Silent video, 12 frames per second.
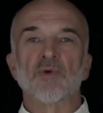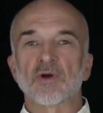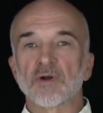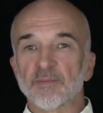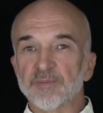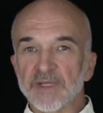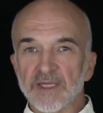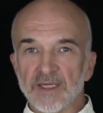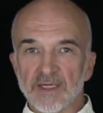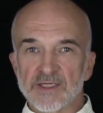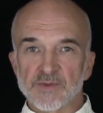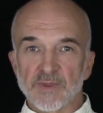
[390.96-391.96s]
immortal
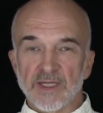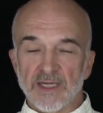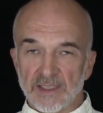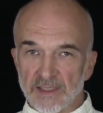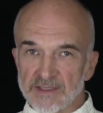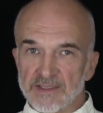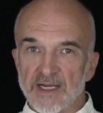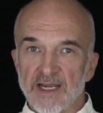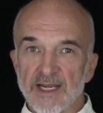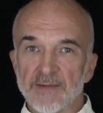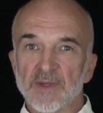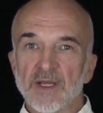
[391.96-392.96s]
beings with endless
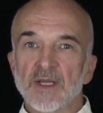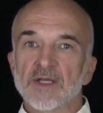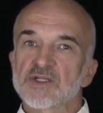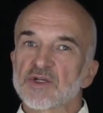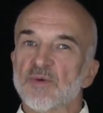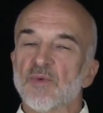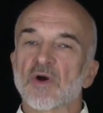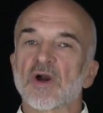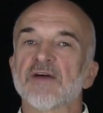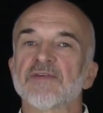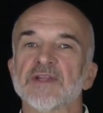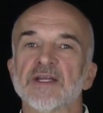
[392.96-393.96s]
time, so more
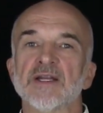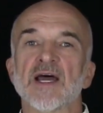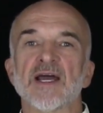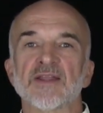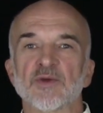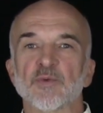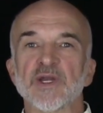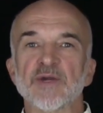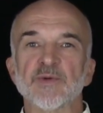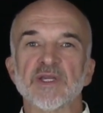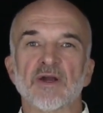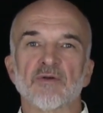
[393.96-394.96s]
often than not, the way
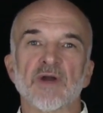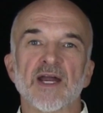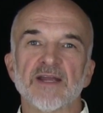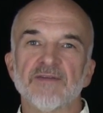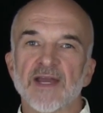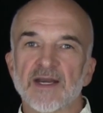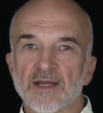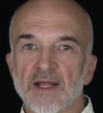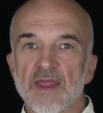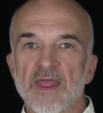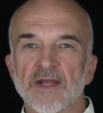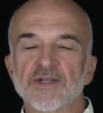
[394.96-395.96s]
we arrive at
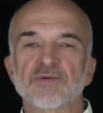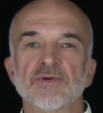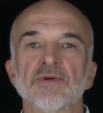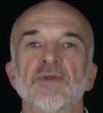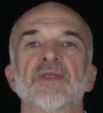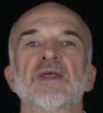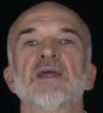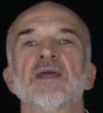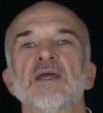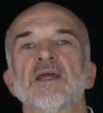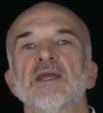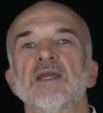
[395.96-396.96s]
the truth
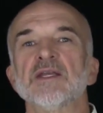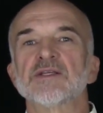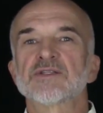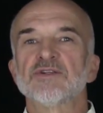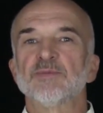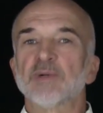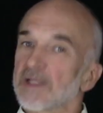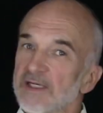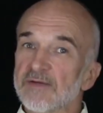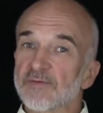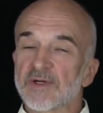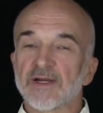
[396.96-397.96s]
is to
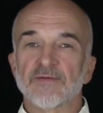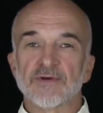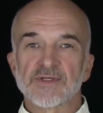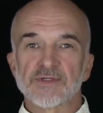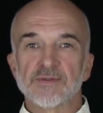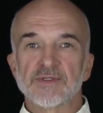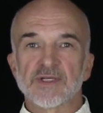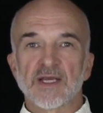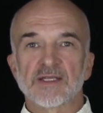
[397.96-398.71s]
believe whatever suits